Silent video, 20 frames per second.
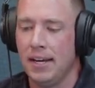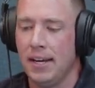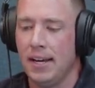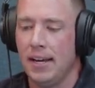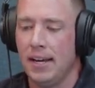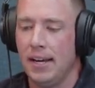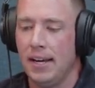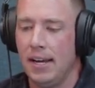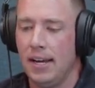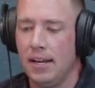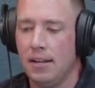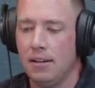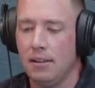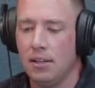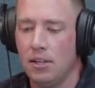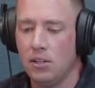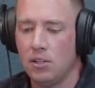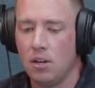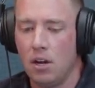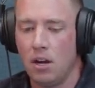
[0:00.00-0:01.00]
And
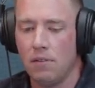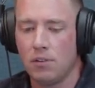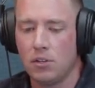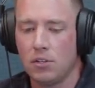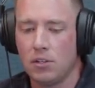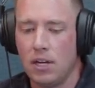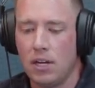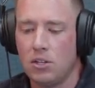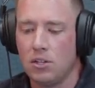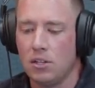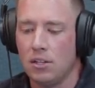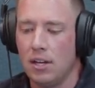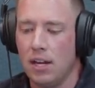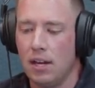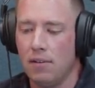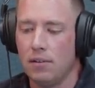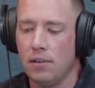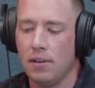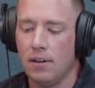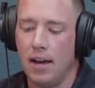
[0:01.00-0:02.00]
this conversation,
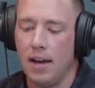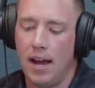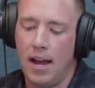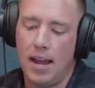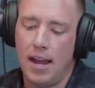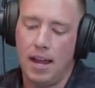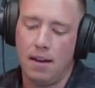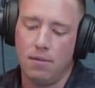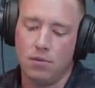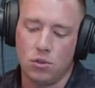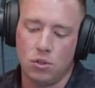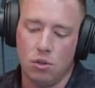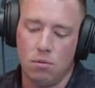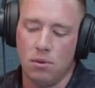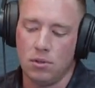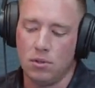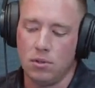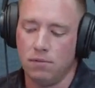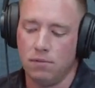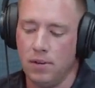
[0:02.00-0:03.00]
David, I have so
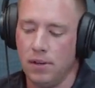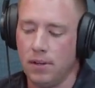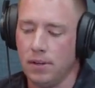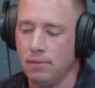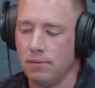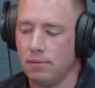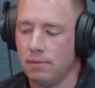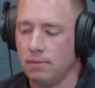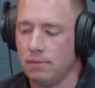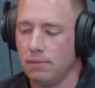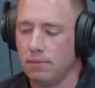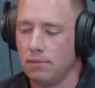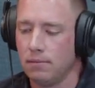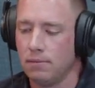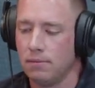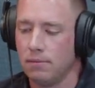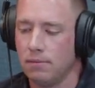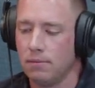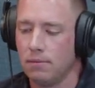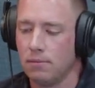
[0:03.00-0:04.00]
much fun
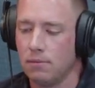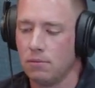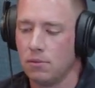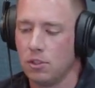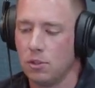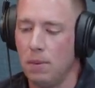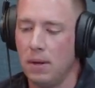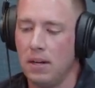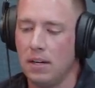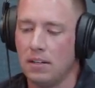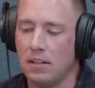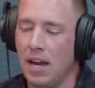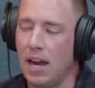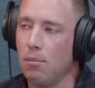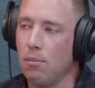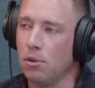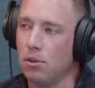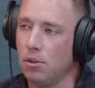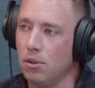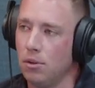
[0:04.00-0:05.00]
spending time
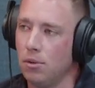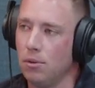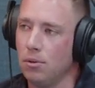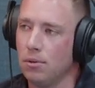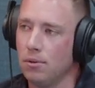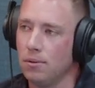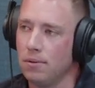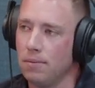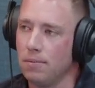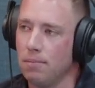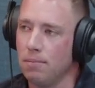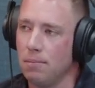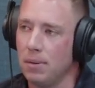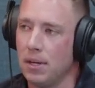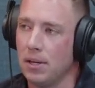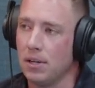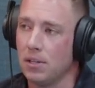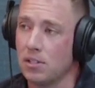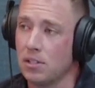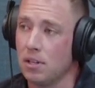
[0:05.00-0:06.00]
with you
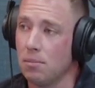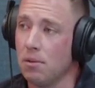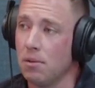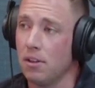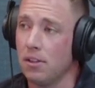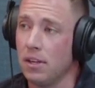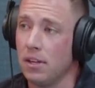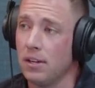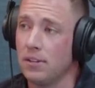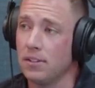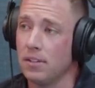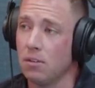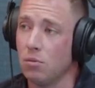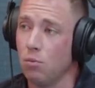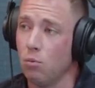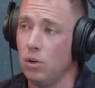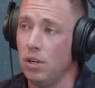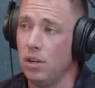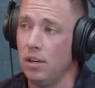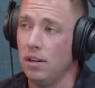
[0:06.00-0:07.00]
because some of the things that
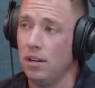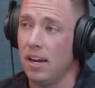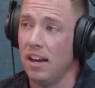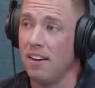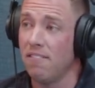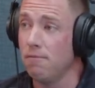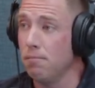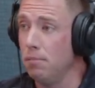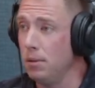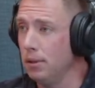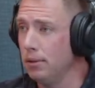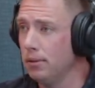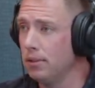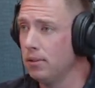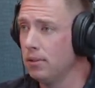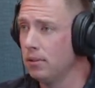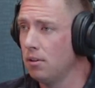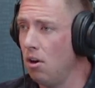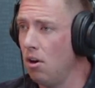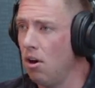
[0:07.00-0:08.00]
we have
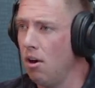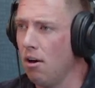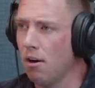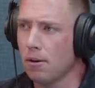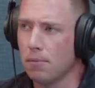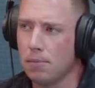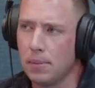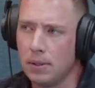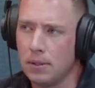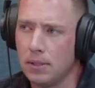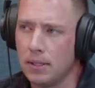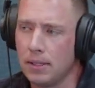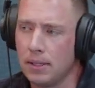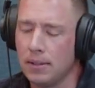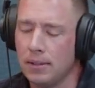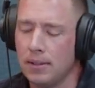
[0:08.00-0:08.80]
built, are building,